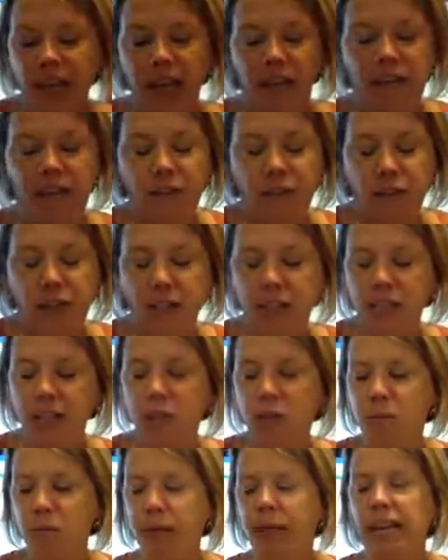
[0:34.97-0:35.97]
If your kids
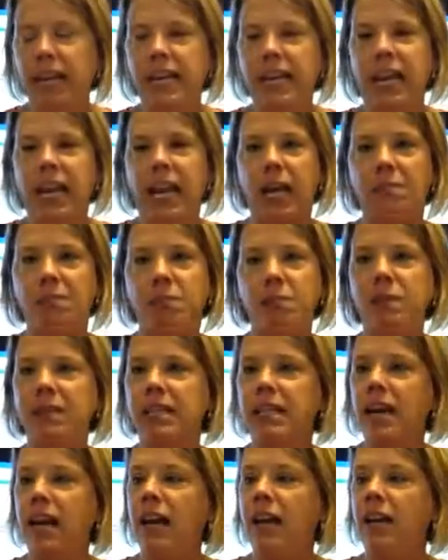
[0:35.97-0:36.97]
are playing games with
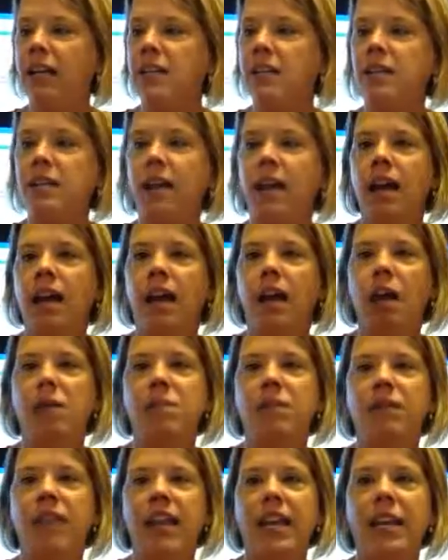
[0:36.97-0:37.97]
dice,
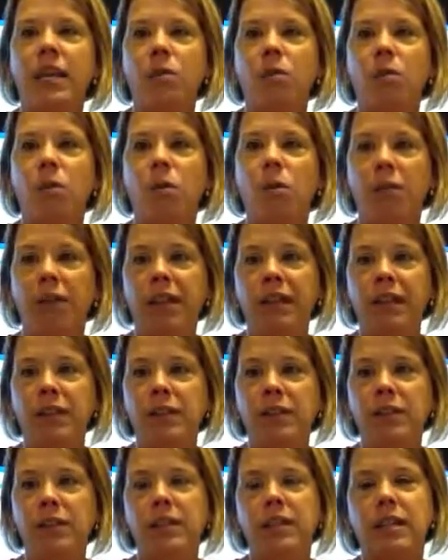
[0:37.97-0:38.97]
if they roll
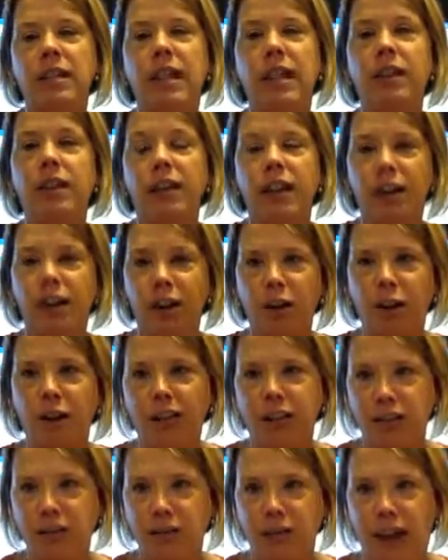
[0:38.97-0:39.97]
this, they're going to know
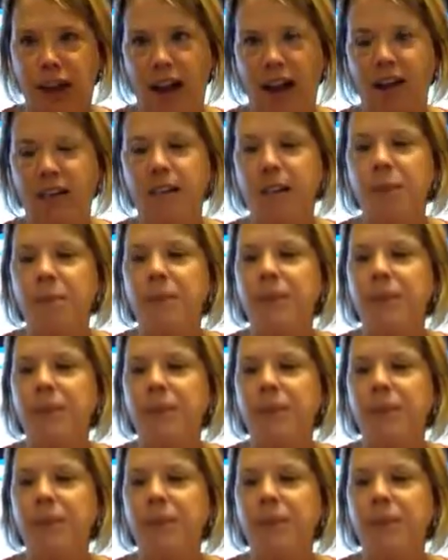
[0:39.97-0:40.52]
that's 5.